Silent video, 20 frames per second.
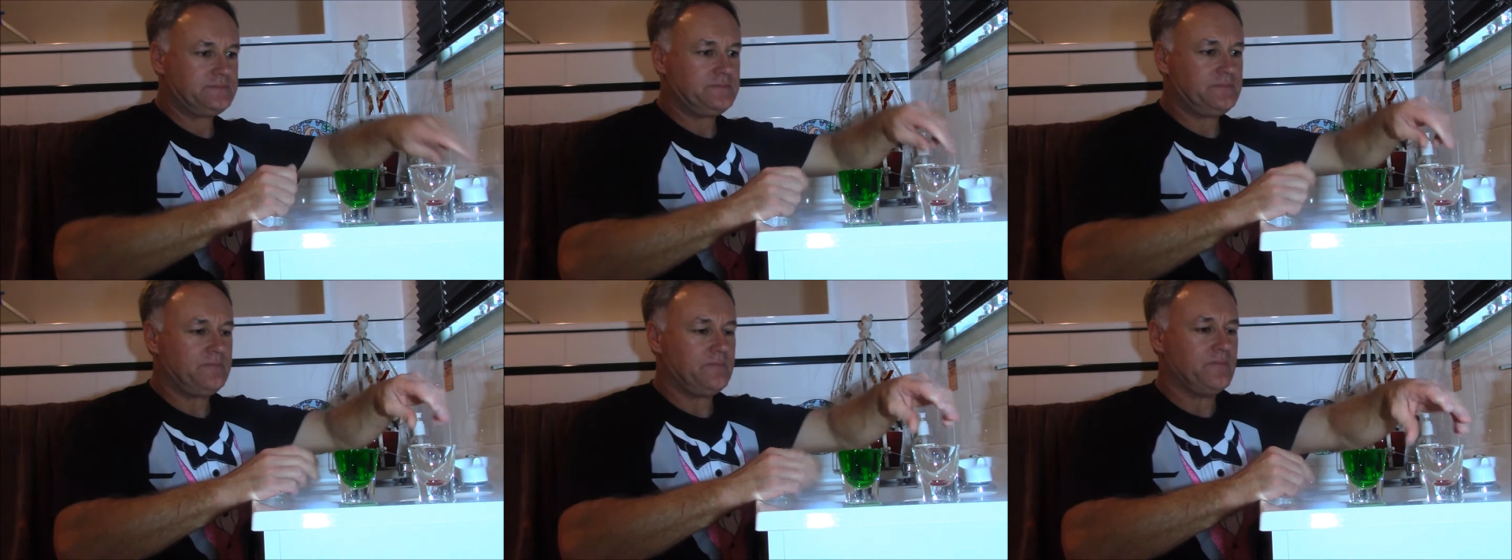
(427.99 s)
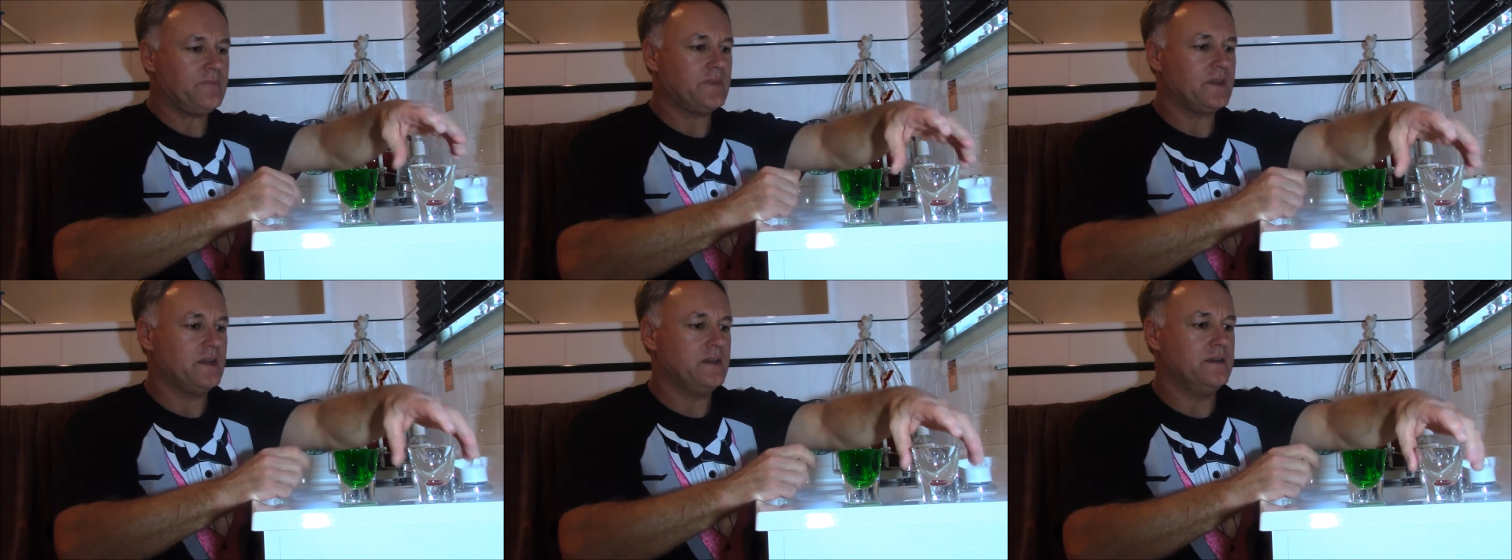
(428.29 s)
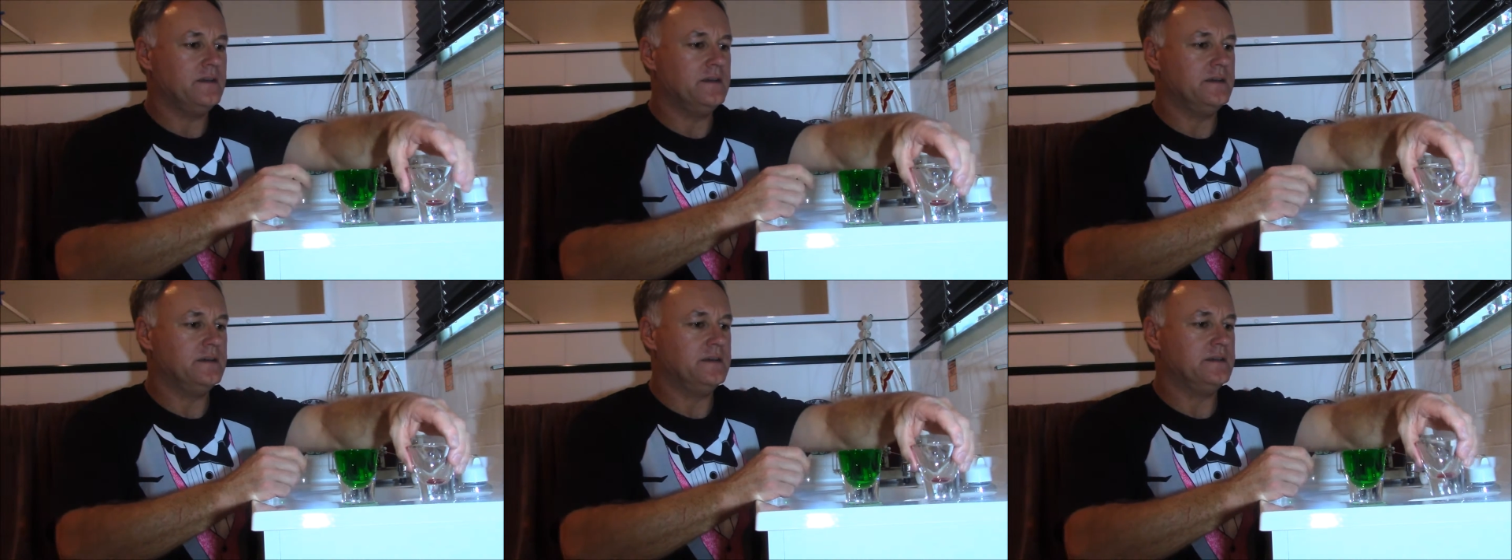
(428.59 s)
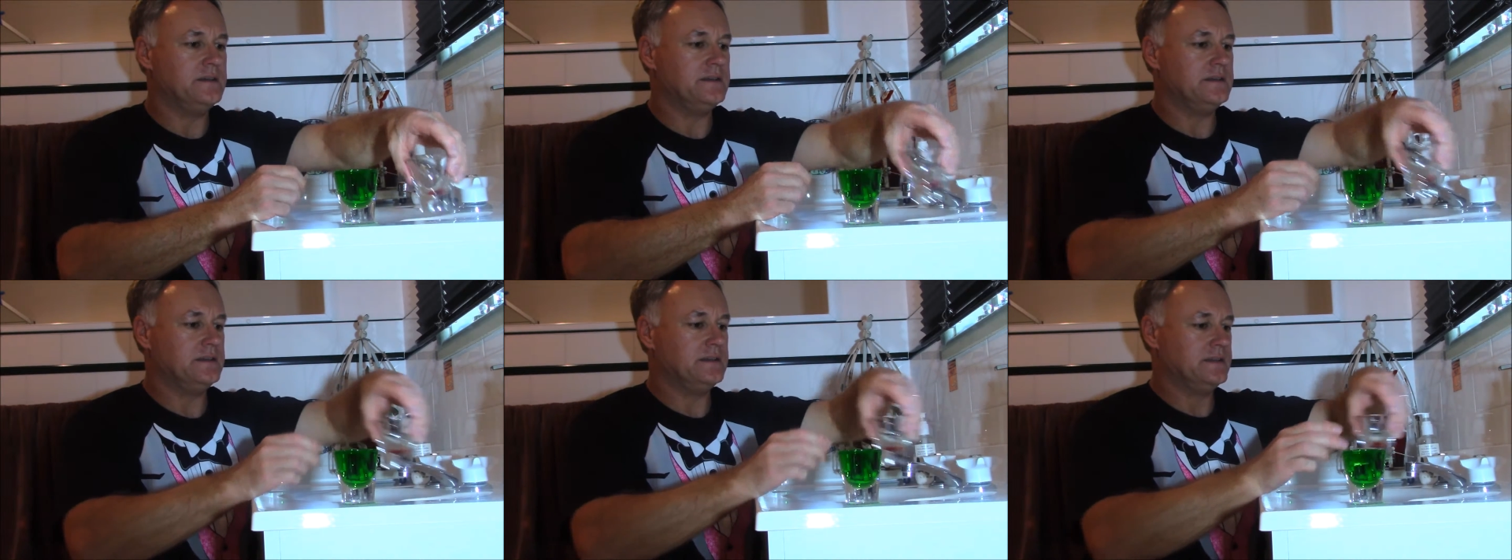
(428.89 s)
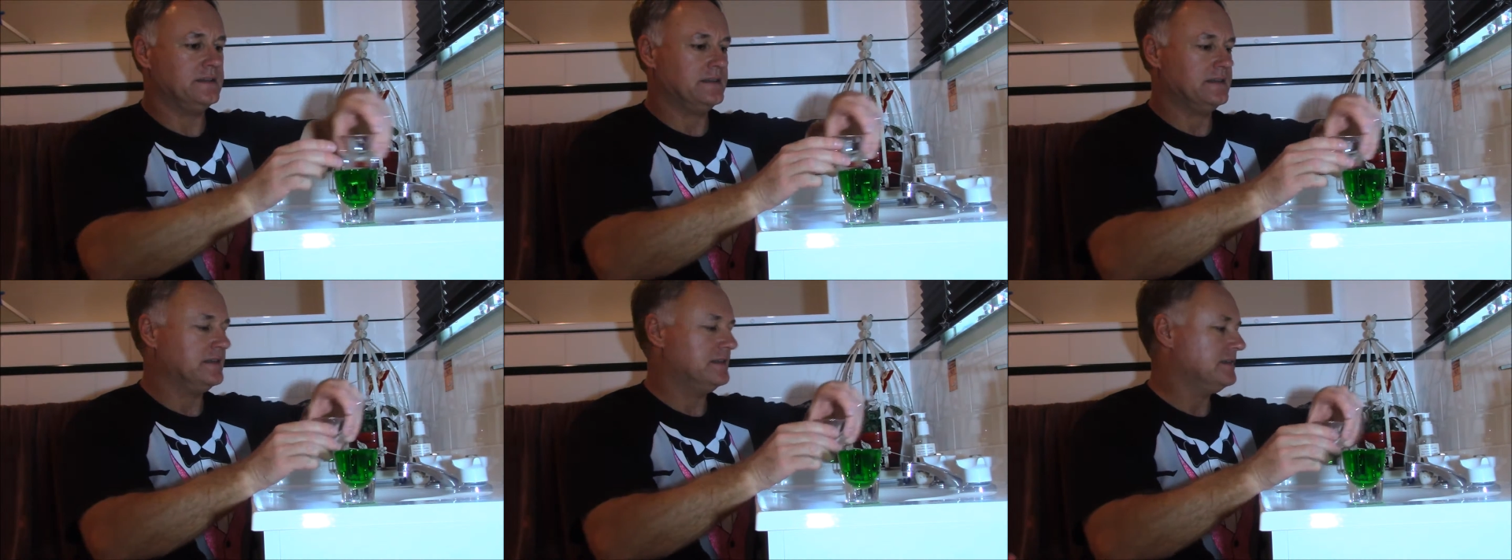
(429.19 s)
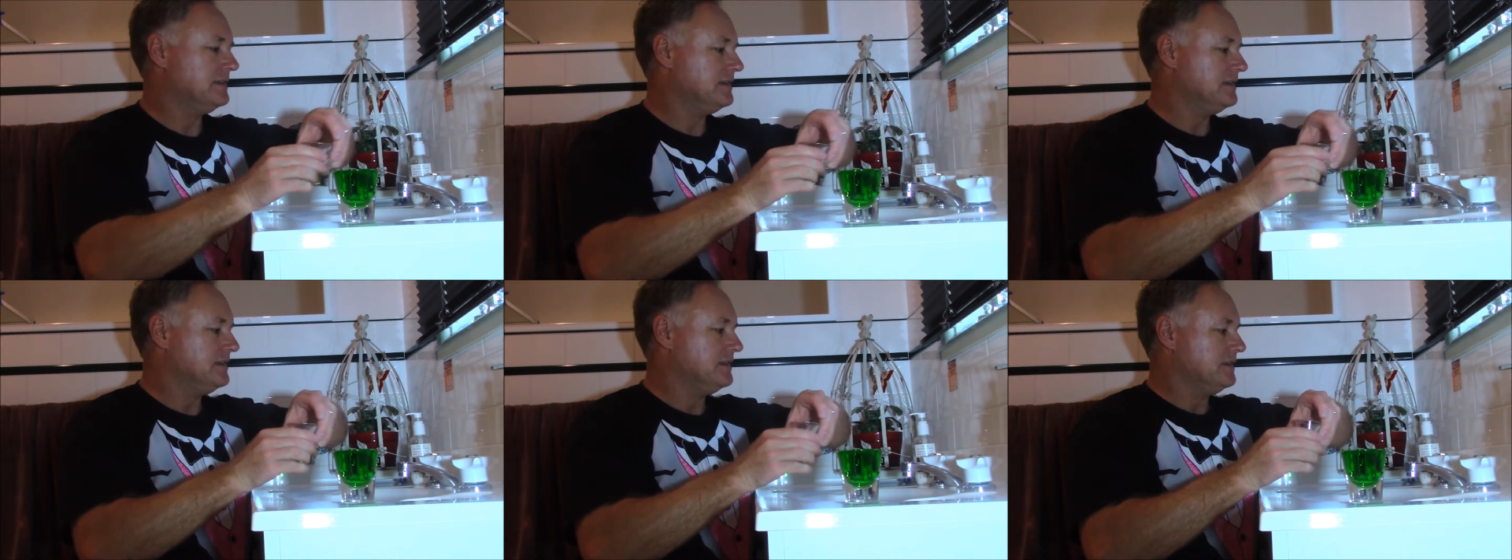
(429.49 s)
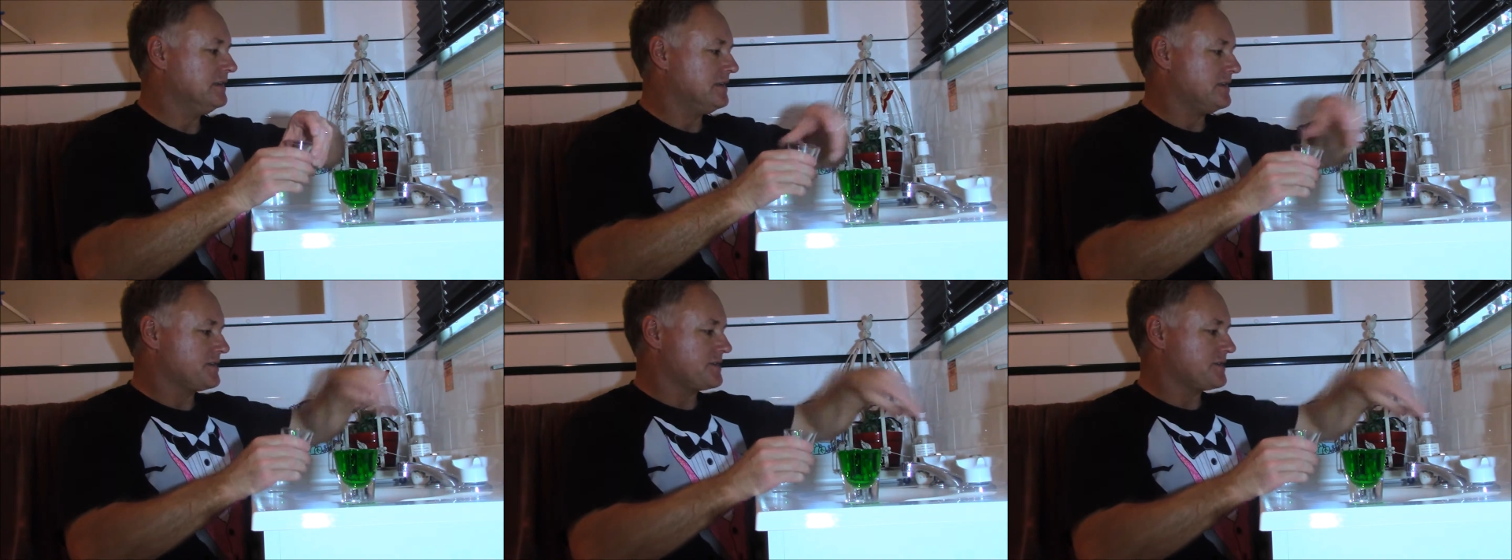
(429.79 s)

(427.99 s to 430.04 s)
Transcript: does the fire.